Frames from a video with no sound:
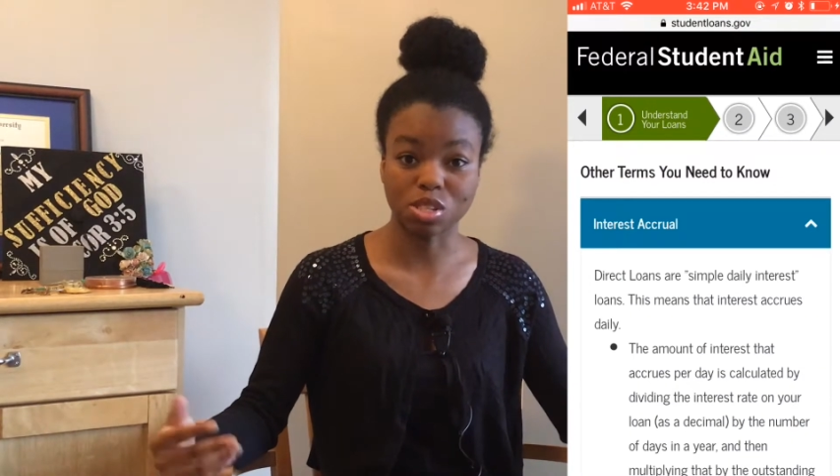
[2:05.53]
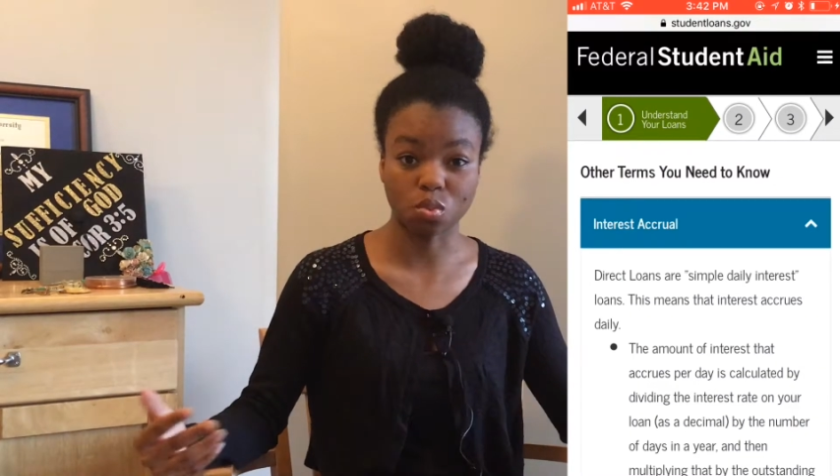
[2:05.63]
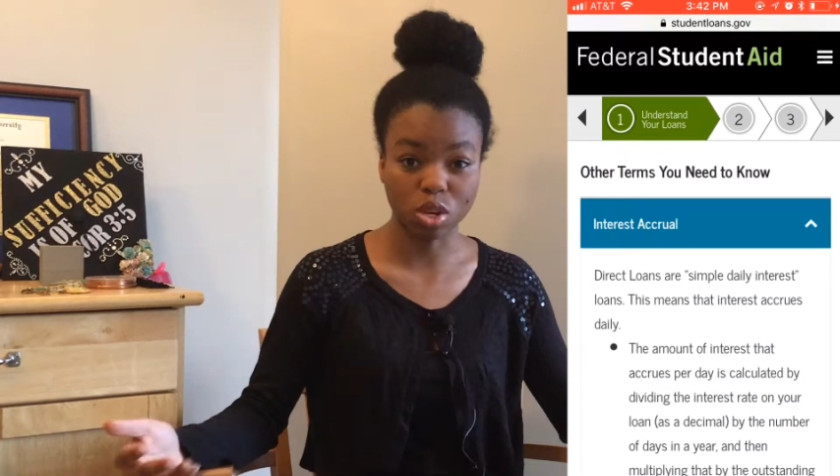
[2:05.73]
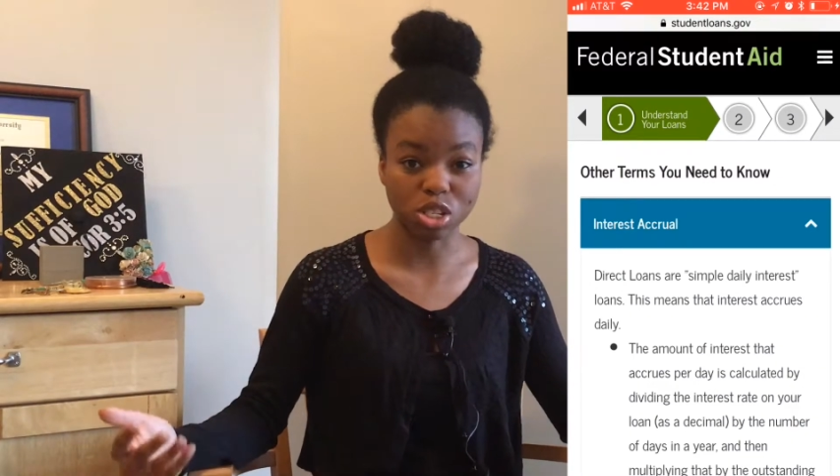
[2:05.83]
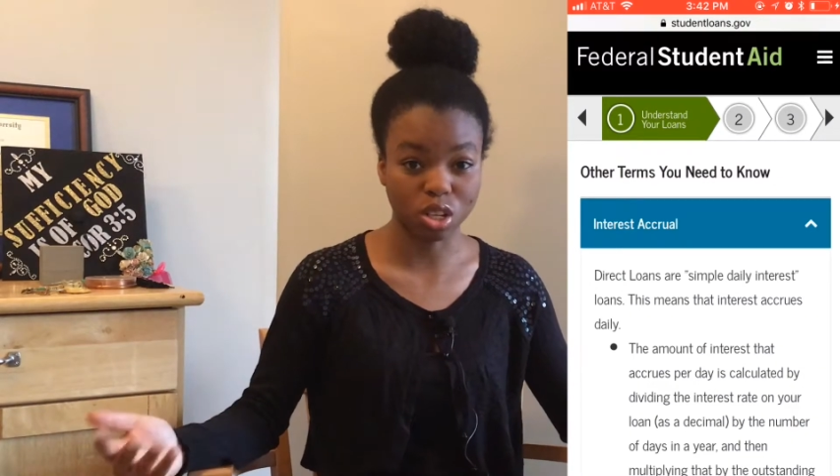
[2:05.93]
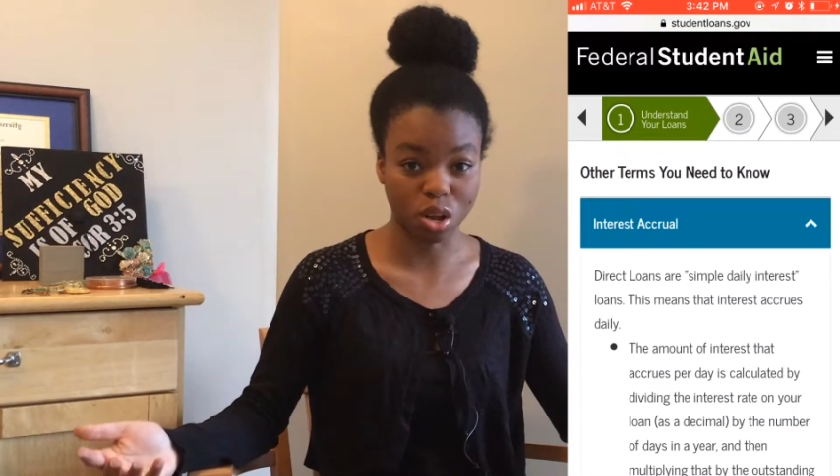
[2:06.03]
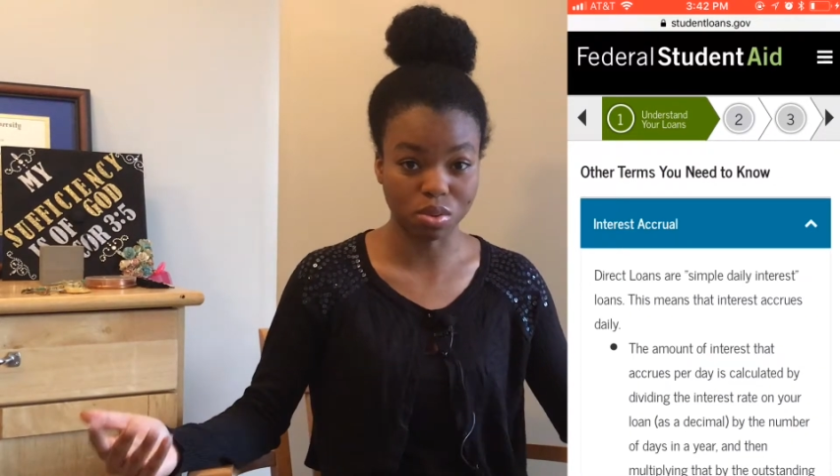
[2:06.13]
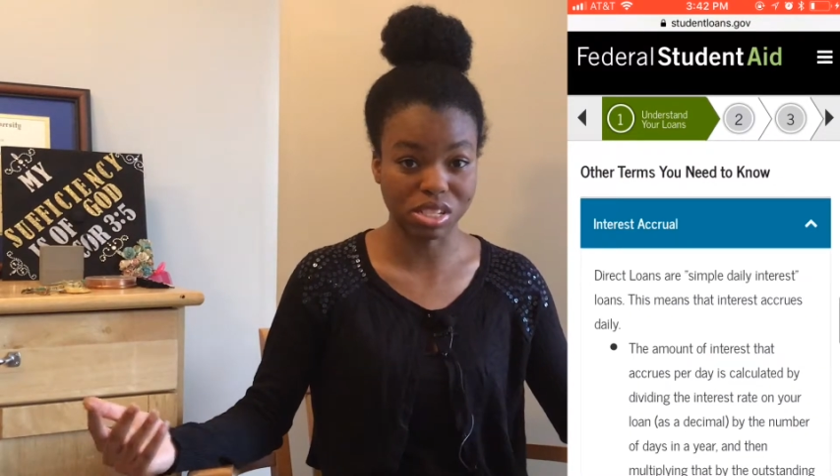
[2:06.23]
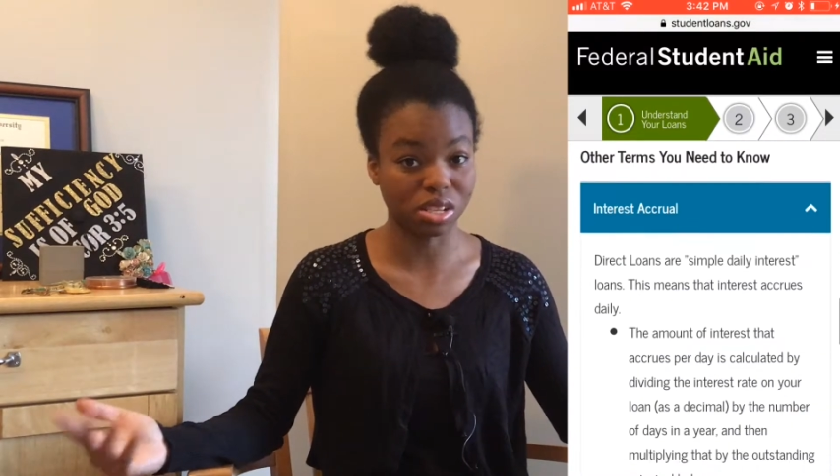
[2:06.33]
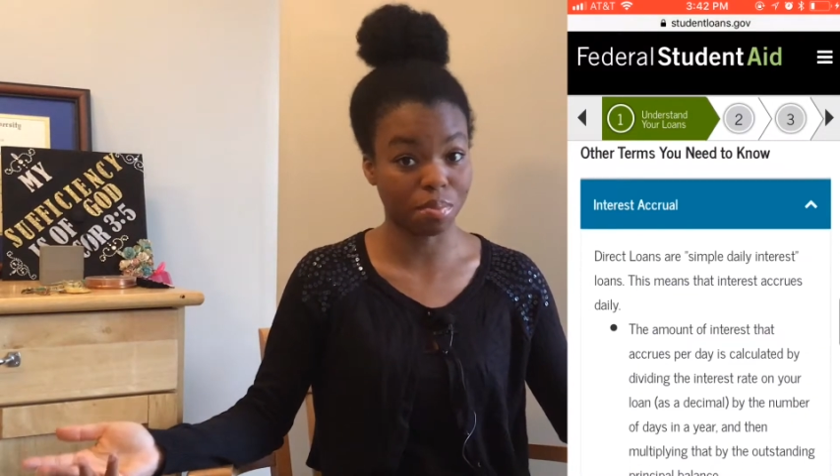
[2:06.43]
to which
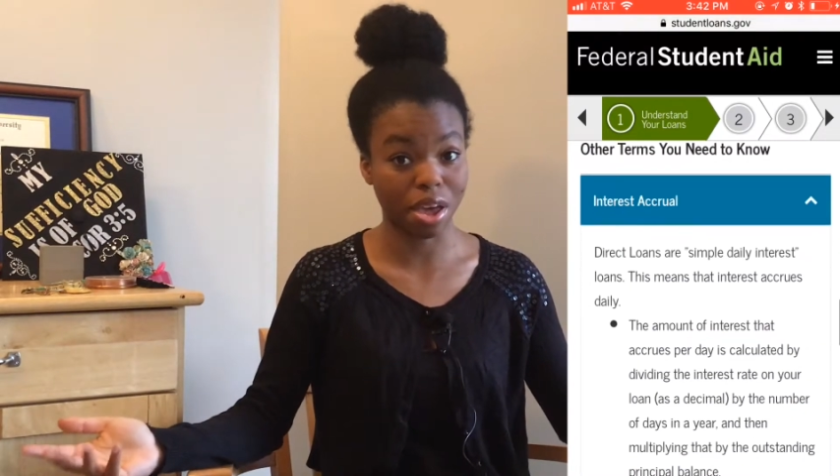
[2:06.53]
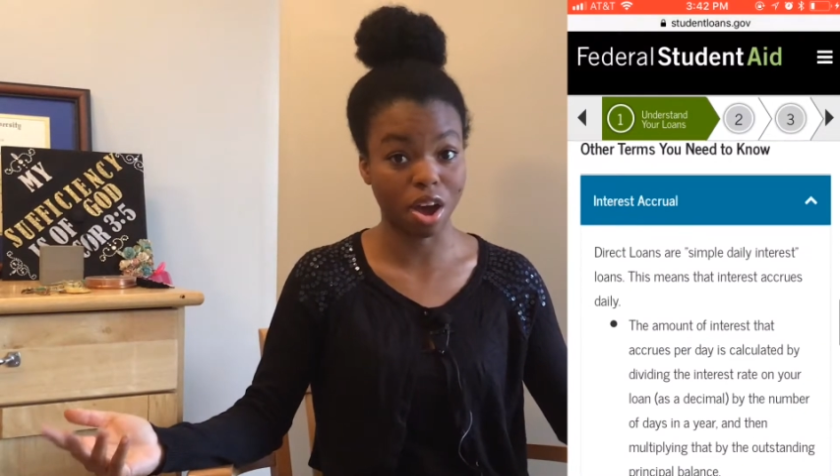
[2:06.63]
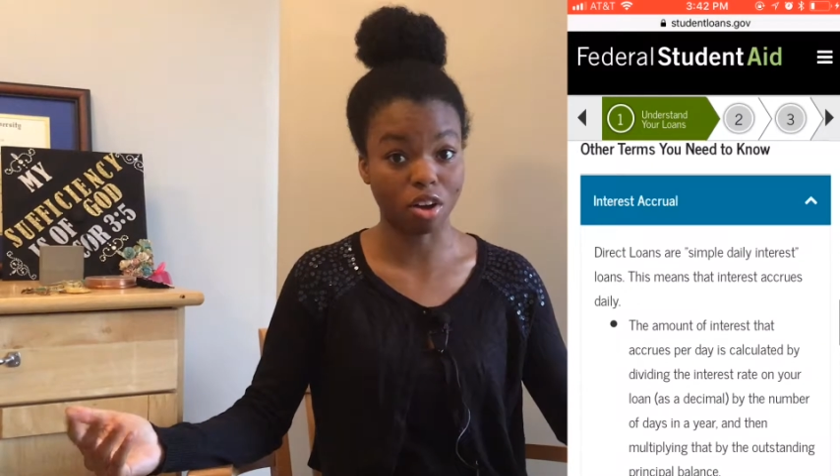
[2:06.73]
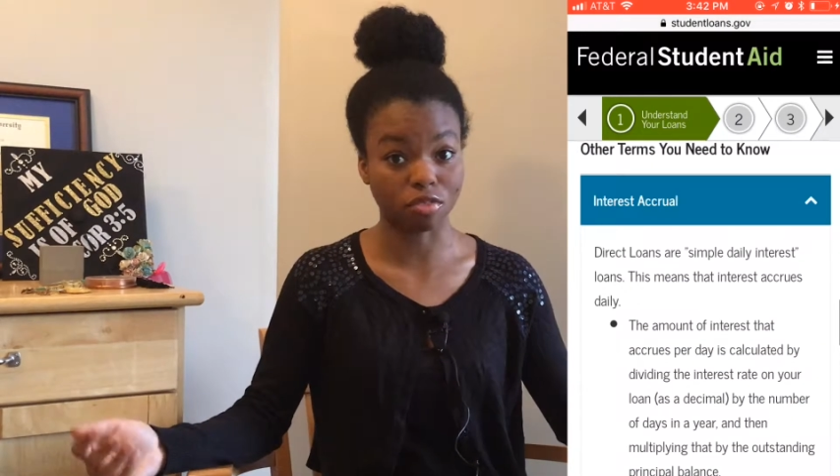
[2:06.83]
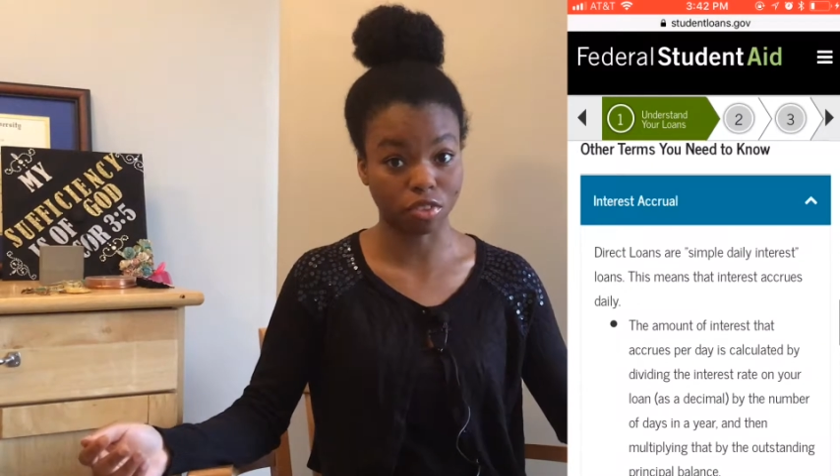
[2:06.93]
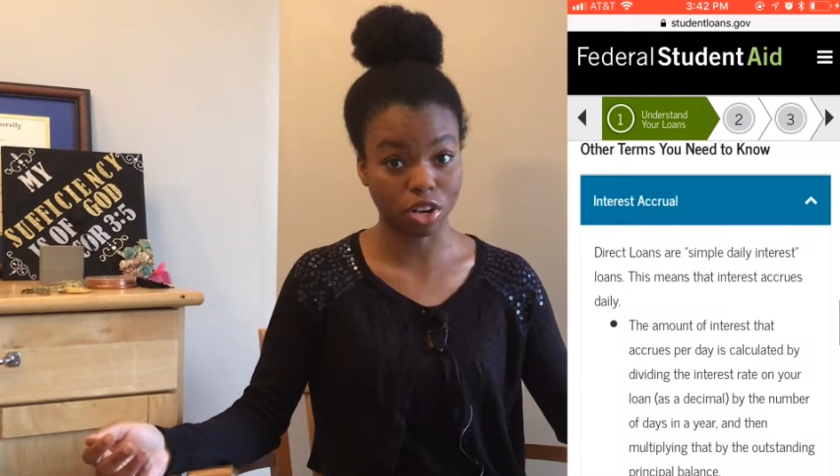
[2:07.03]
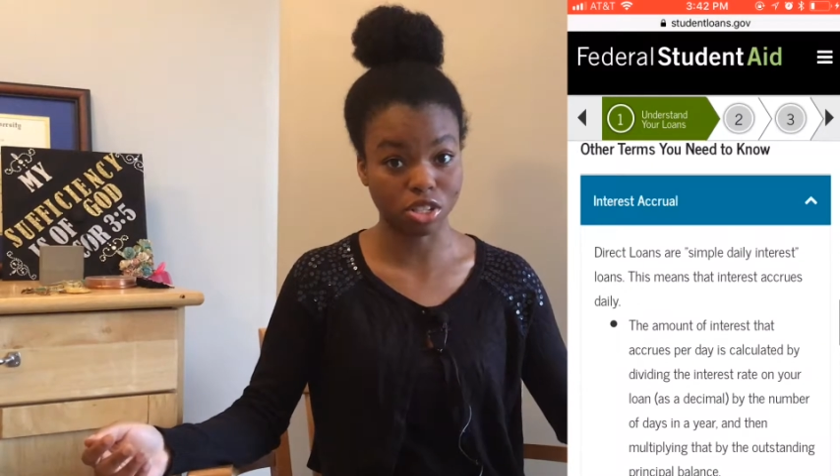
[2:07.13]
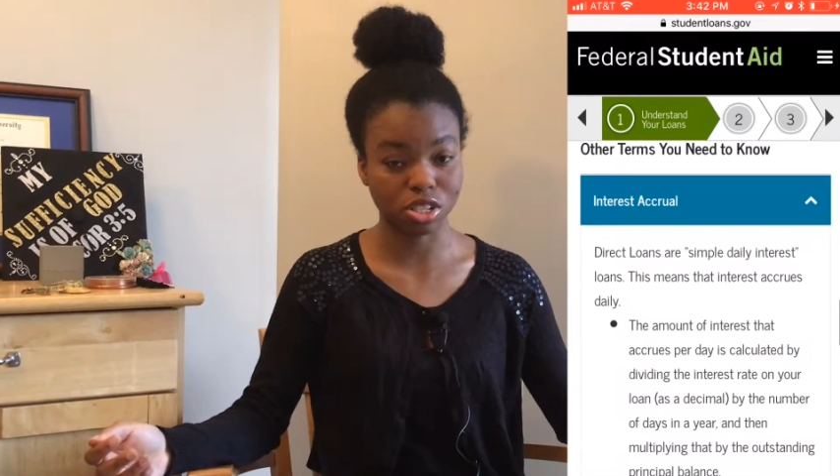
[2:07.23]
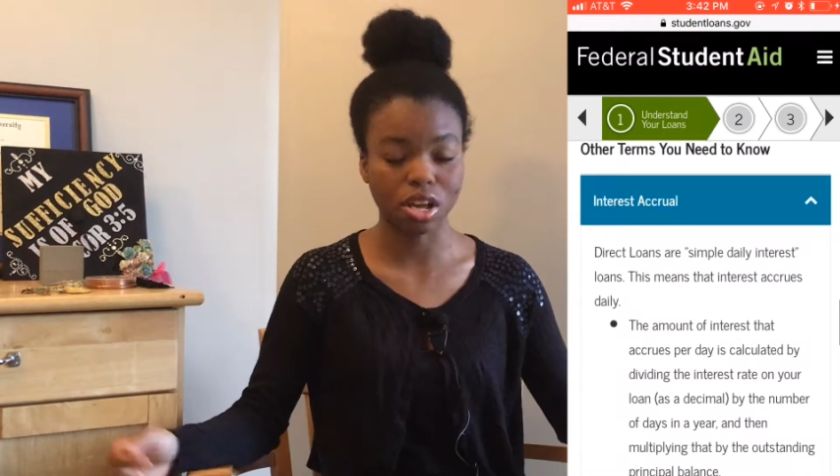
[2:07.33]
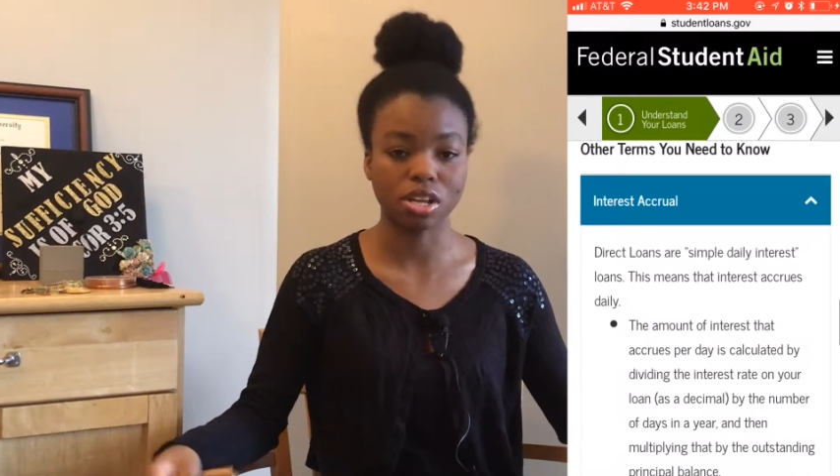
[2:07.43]
loans to pay off first.